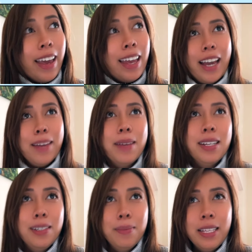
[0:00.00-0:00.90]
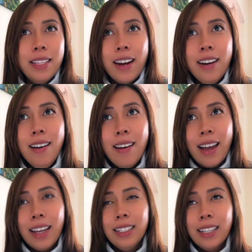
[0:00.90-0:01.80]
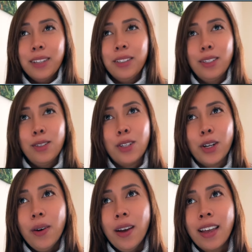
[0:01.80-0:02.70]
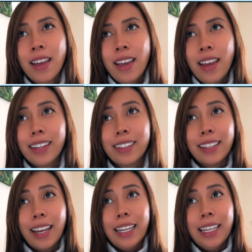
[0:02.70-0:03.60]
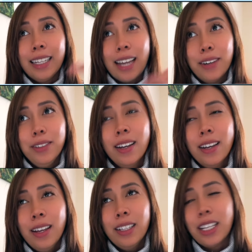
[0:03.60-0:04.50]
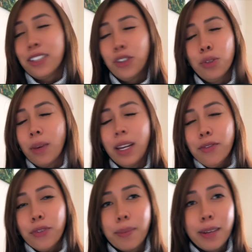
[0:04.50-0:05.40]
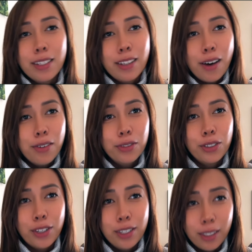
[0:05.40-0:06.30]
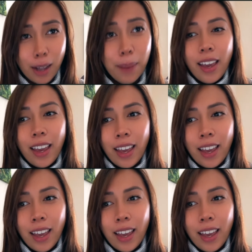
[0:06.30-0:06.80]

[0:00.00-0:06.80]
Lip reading: And imagine me there lying down in the snow and gliding down and just waiting for myself to just stop.